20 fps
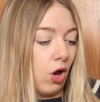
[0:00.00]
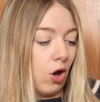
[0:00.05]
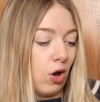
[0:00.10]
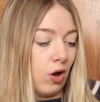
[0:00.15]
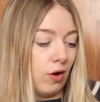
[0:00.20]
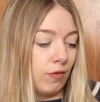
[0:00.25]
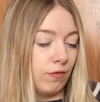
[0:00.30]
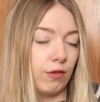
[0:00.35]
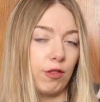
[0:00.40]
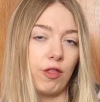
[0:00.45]

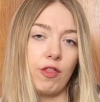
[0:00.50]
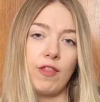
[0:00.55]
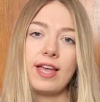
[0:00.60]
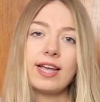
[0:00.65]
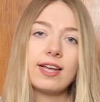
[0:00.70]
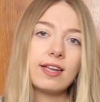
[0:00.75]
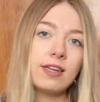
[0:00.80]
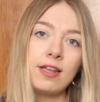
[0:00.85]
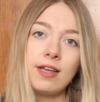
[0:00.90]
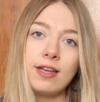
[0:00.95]
of
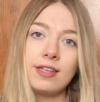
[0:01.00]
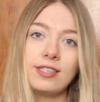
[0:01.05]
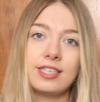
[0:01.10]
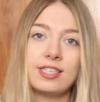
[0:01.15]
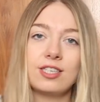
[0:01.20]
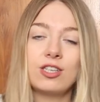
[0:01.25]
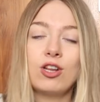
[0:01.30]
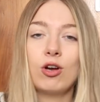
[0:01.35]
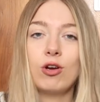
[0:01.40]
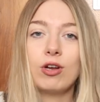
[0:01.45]
thickness.
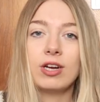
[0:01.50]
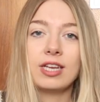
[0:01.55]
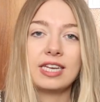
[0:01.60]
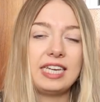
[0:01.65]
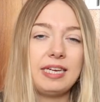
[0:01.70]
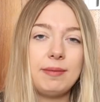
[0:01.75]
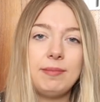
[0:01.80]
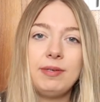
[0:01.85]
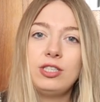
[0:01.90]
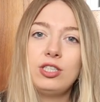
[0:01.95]
It's not going to
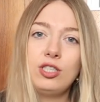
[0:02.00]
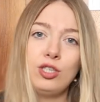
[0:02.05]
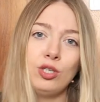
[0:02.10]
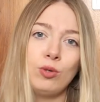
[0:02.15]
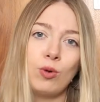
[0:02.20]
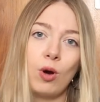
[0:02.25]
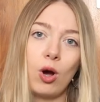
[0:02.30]
keep me too